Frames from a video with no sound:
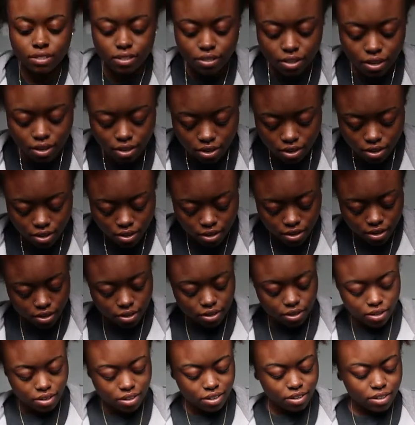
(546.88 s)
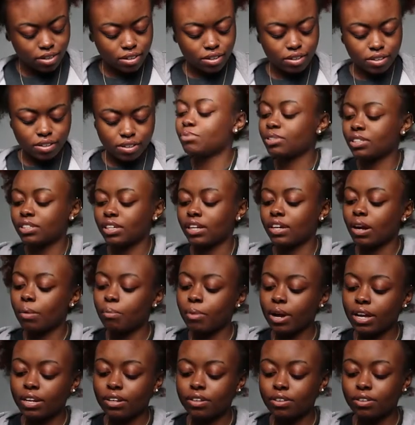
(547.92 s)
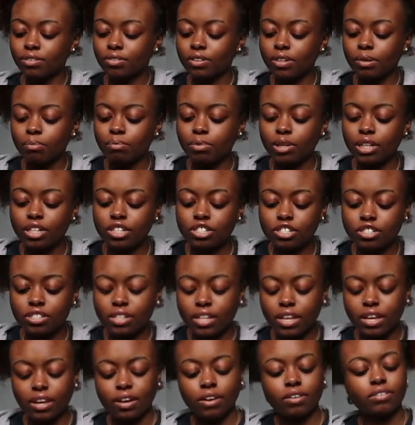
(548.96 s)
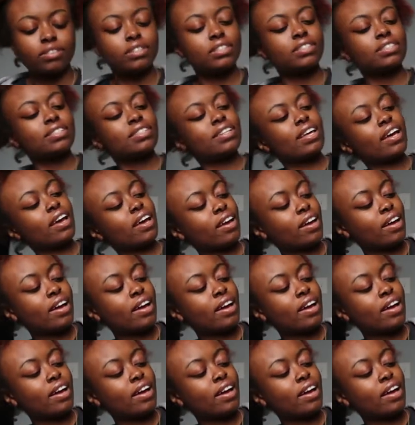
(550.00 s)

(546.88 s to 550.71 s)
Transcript: sir i'm scared i'm gonna have to do the bleach thing on this thing